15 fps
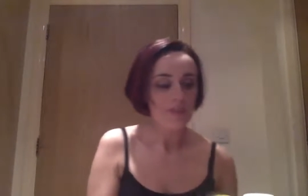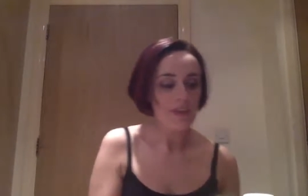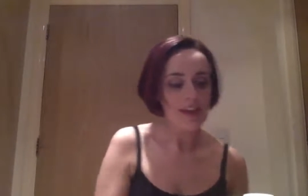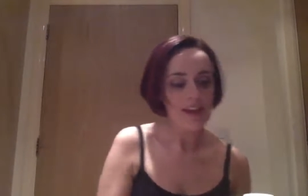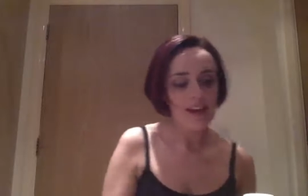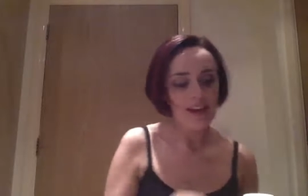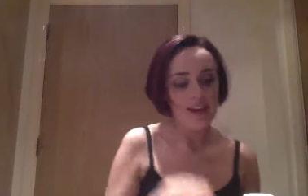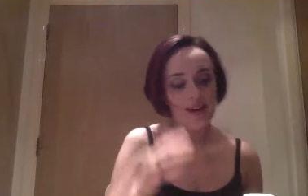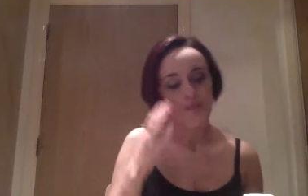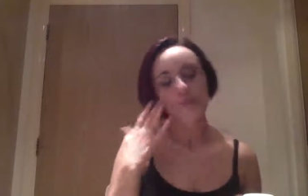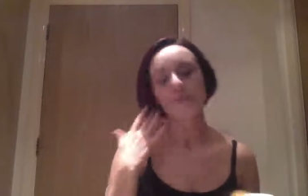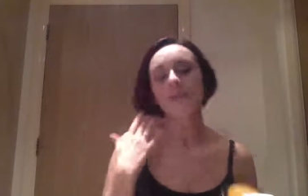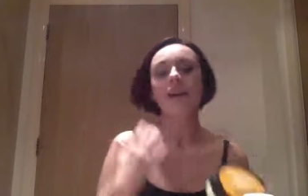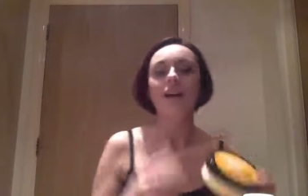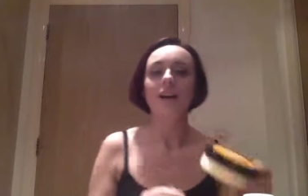
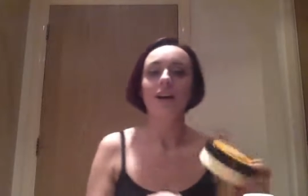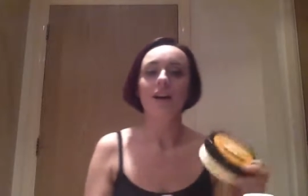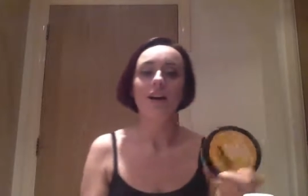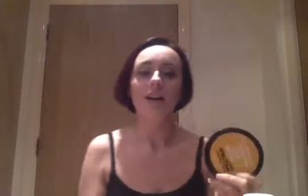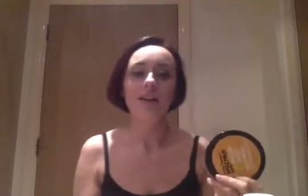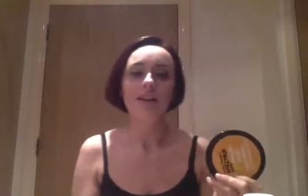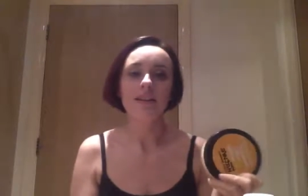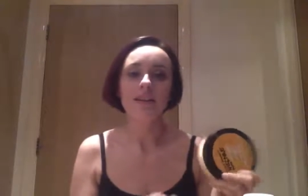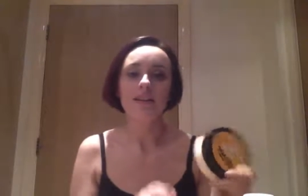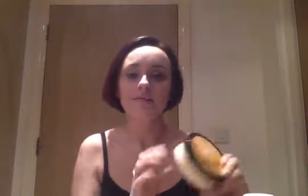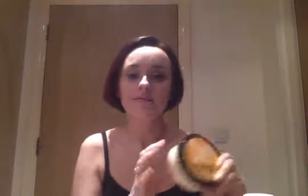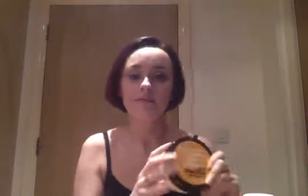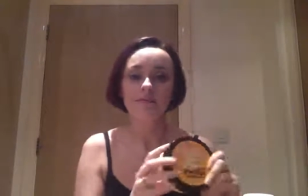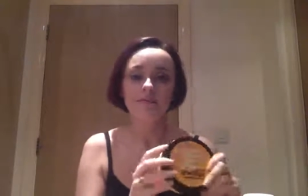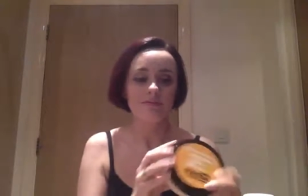I
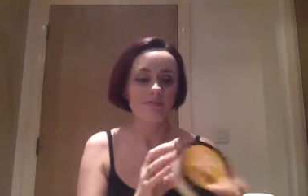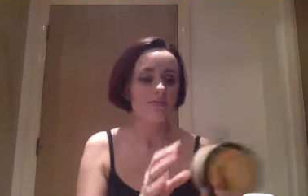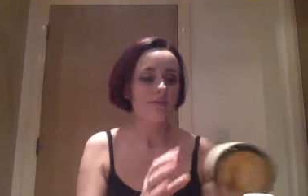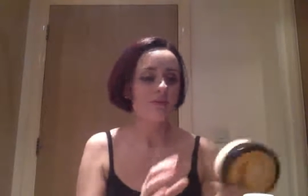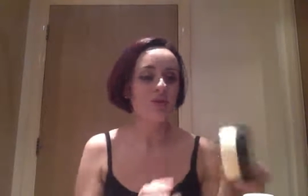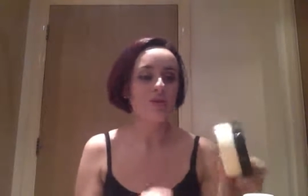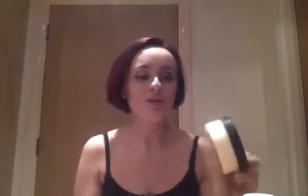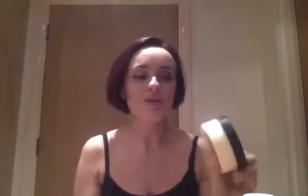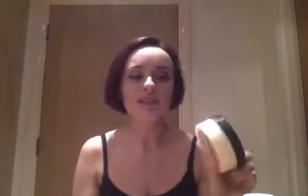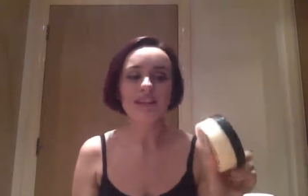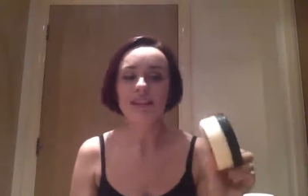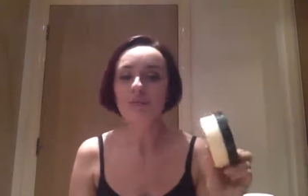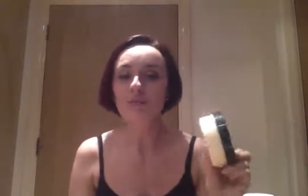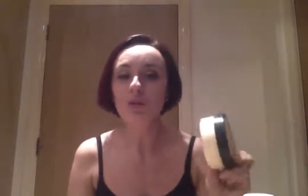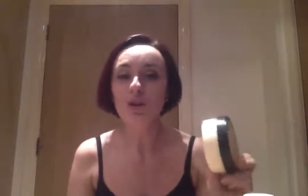use
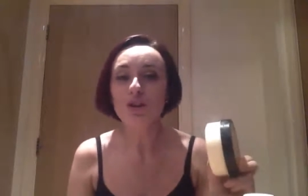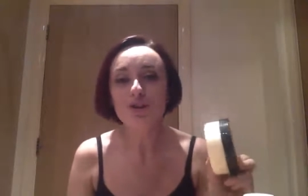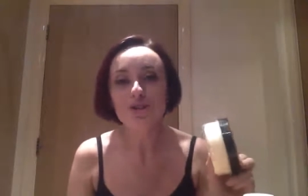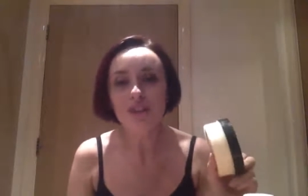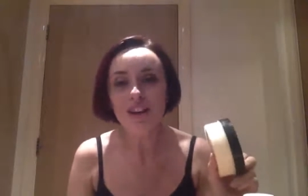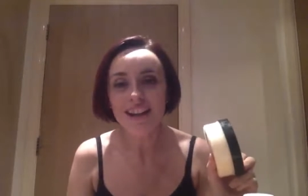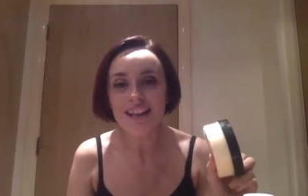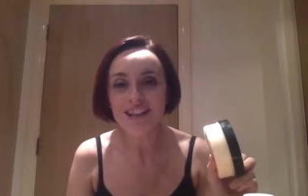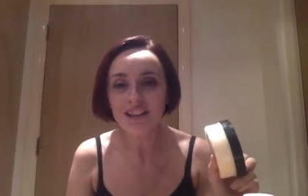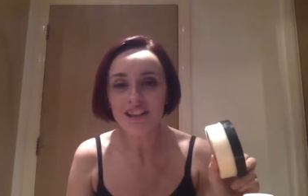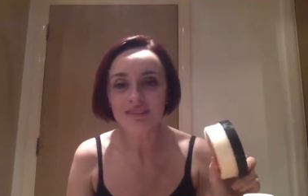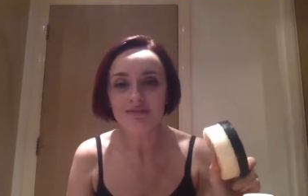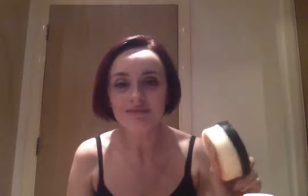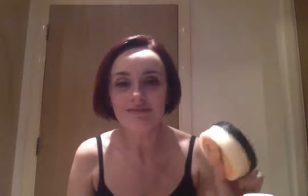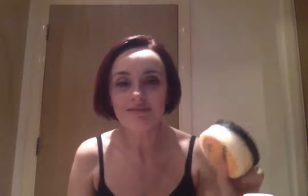a
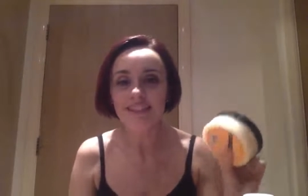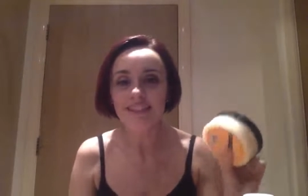moisturiser.